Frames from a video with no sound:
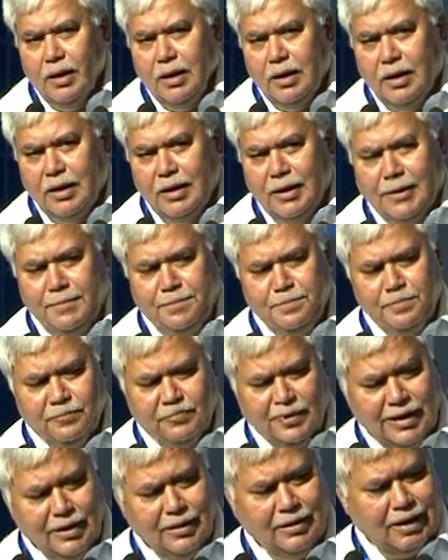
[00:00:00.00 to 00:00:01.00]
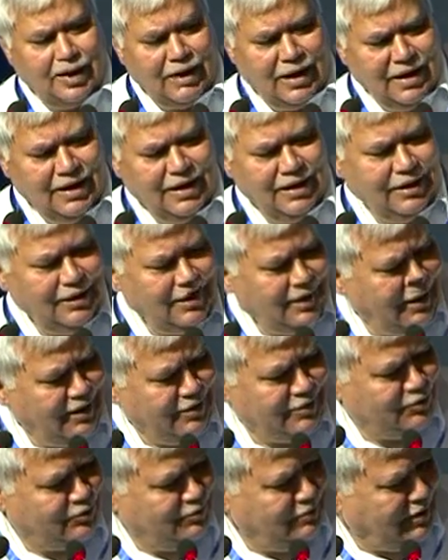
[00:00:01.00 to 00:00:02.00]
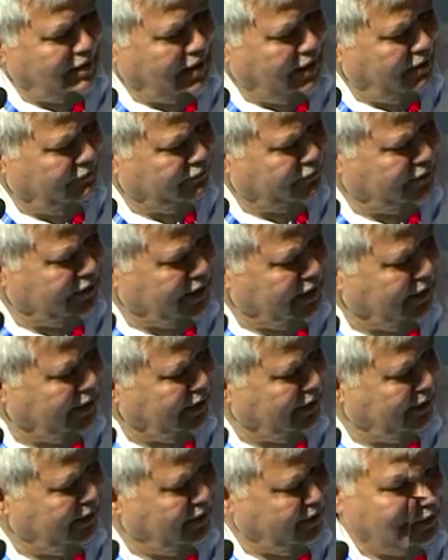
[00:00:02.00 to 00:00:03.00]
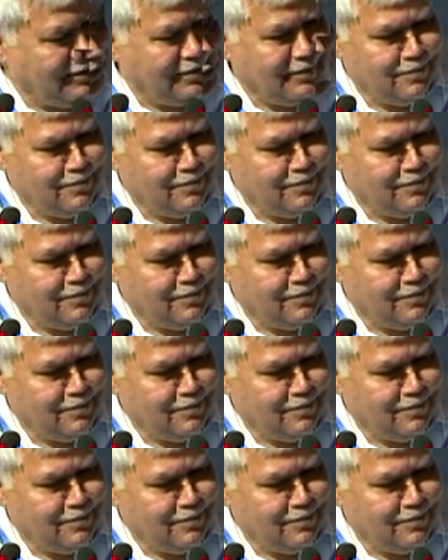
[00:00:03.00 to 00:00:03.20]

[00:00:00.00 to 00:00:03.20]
Well, I have really